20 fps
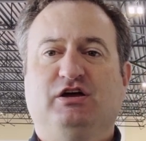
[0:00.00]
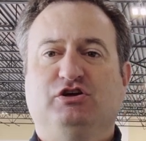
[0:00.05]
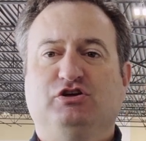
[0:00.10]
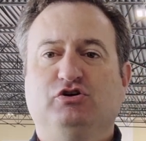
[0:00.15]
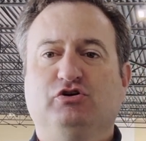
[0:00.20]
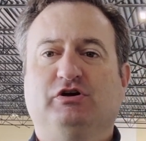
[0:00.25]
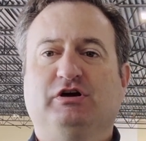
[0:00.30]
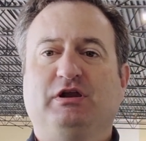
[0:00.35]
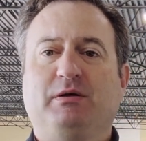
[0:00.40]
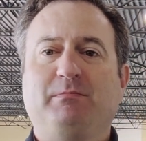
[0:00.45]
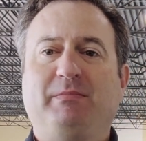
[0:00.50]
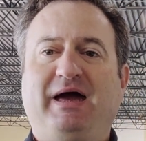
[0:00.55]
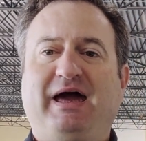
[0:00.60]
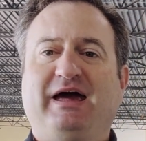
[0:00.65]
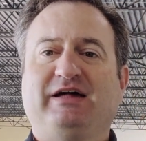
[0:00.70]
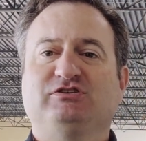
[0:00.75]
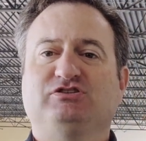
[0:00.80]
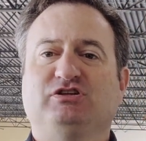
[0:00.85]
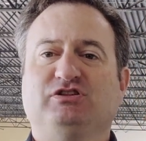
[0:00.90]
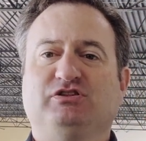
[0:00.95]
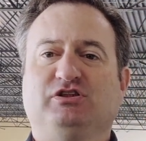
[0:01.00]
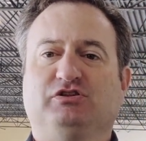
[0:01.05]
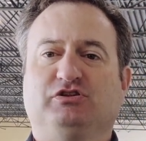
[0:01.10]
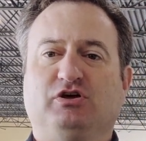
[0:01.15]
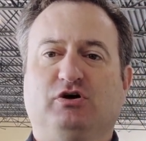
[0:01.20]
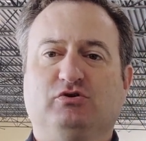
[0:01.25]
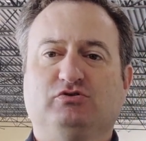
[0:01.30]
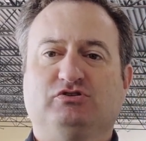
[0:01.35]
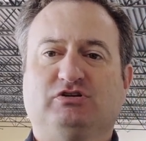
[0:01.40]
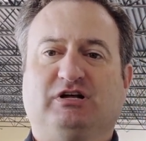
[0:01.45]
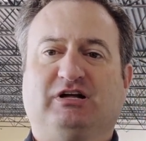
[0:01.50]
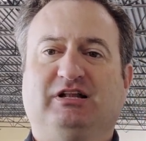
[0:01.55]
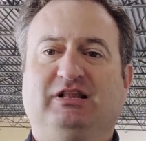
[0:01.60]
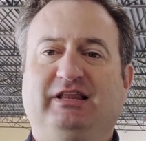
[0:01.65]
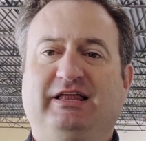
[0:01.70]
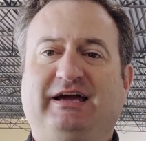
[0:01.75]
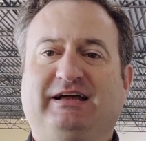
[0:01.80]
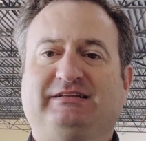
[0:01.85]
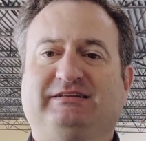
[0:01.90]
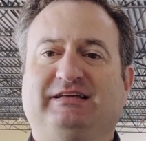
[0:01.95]
you can imagine that those
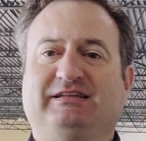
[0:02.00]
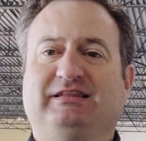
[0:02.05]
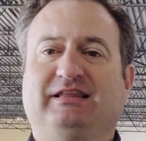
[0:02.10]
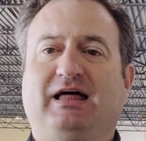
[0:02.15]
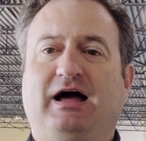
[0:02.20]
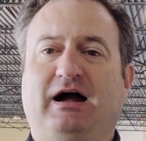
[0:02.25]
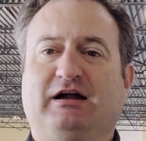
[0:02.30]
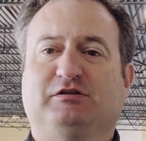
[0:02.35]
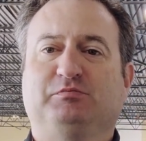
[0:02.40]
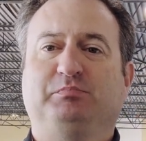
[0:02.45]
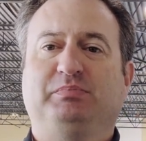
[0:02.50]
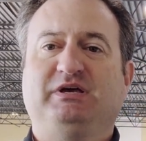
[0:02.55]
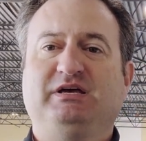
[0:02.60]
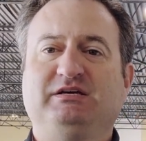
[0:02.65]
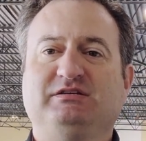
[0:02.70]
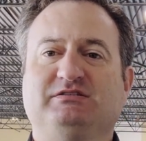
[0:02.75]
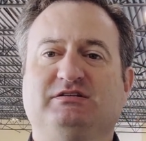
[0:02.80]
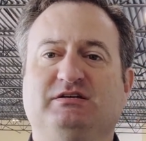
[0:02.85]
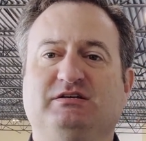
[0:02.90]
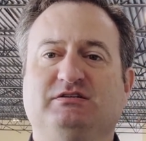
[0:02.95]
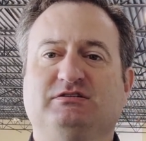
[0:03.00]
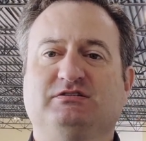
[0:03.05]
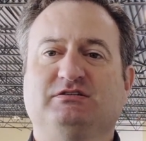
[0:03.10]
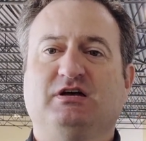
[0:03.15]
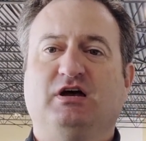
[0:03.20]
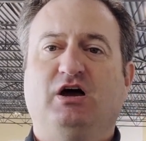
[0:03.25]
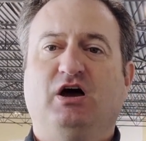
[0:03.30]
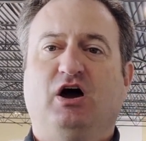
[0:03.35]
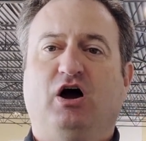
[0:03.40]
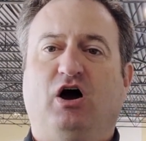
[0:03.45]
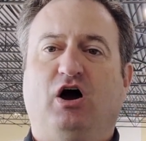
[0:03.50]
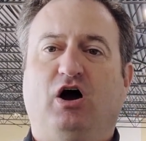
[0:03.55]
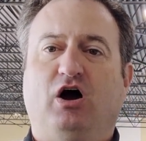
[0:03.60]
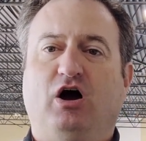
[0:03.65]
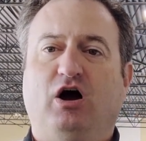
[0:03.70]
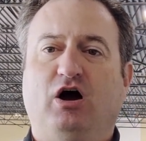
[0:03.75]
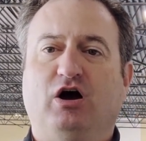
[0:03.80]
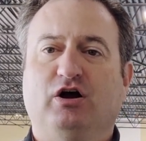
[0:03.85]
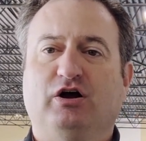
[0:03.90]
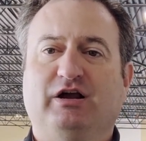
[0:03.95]
clicked and locked pieces
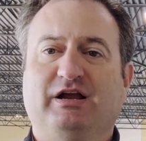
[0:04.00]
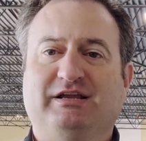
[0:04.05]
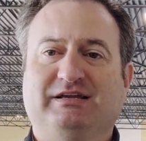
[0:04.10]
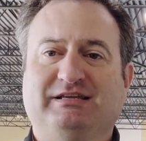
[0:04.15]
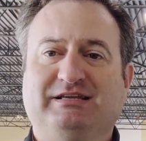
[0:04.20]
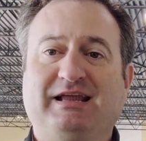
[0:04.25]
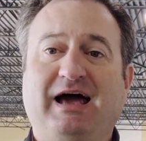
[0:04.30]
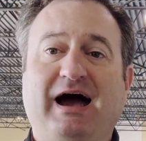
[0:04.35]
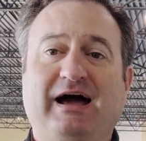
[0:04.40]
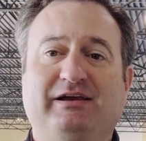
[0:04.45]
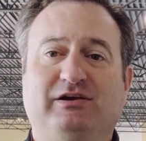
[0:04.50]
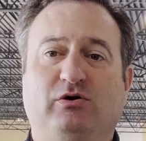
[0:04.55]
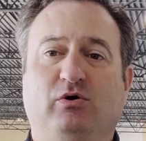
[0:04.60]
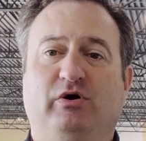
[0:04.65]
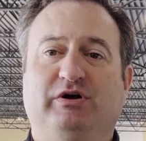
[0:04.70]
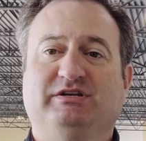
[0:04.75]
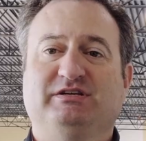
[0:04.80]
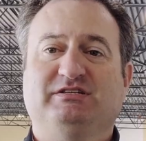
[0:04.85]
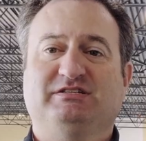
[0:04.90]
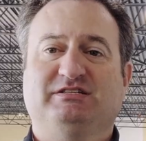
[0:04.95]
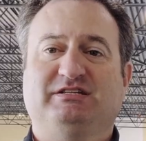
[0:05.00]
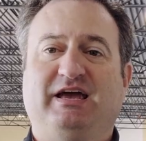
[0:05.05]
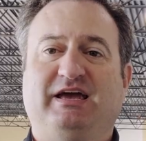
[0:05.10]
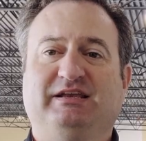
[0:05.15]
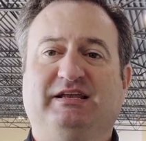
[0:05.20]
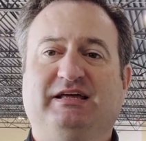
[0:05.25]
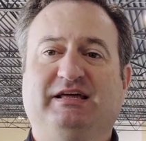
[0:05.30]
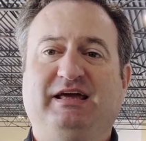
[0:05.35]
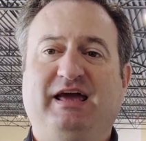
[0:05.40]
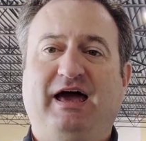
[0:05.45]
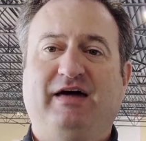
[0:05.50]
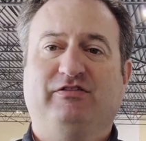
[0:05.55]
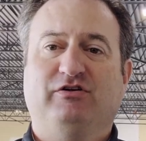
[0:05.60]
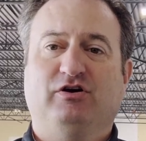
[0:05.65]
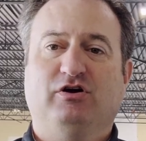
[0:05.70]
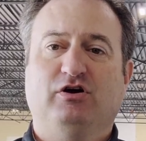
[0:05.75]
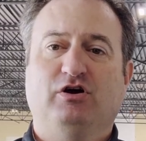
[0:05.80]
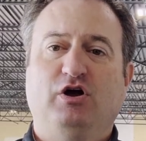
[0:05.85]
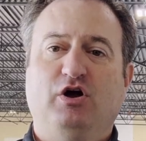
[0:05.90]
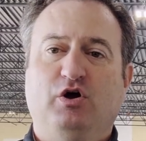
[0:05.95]
are not going to stay
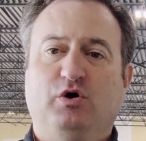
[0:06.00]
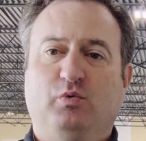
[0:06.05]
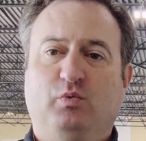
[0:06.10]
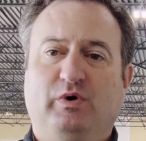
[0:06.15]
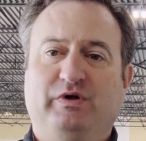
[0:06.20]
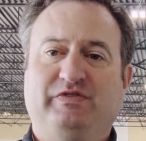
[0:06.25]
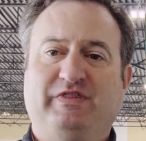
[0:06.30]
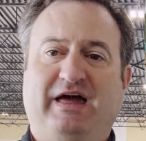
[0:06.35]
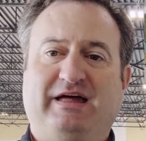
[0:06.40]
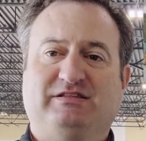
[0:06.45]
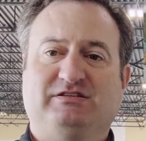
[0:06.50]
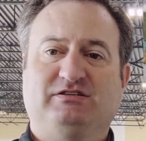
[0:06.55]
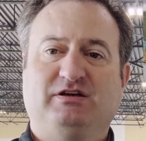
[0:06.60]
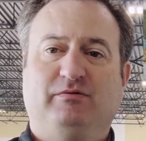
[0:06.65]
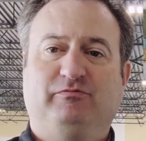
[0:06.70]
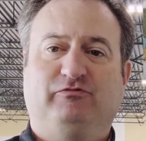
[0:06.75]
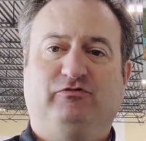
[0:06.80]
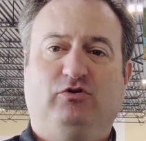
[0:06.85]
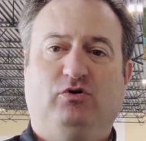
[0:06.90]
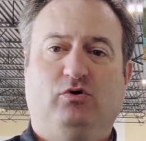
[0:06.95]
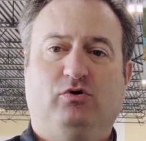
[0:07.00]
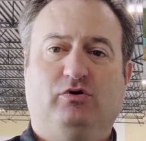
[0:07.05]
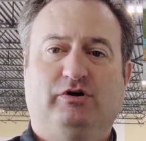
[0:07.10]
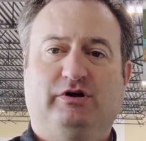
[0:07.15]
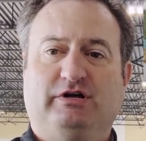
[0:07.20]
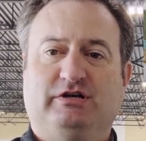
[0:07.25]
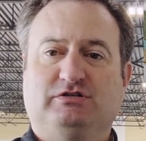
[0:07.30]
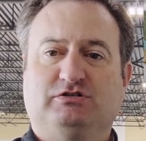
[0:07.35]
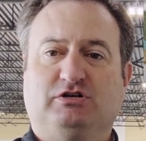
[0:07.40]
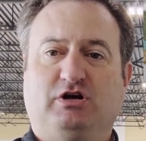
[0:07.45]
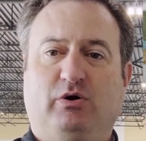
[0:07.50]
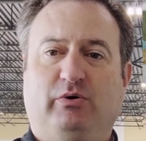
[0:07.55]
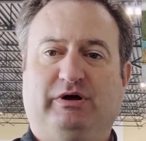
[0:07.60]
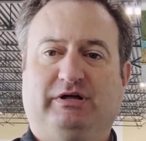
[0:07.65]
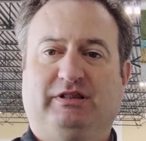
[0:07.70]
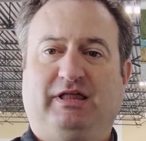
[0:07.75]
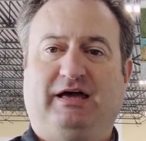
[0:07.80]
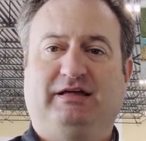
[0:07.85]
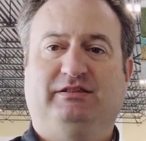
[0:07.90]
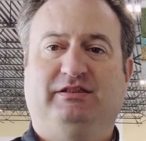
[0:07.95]
together when that subfloor is
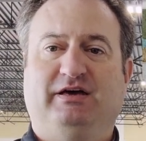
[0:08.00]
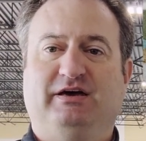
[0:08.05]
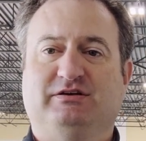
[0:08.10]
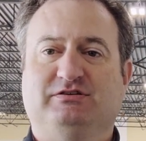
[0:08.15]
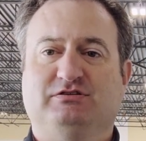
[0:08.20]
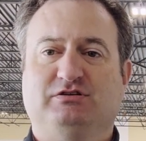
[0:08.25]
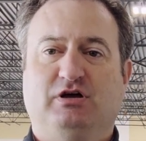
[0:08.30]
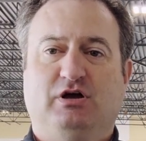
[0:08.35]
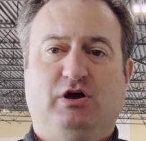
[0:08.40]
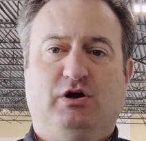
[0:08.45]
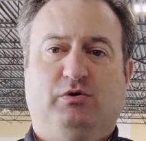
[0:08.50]
going like this.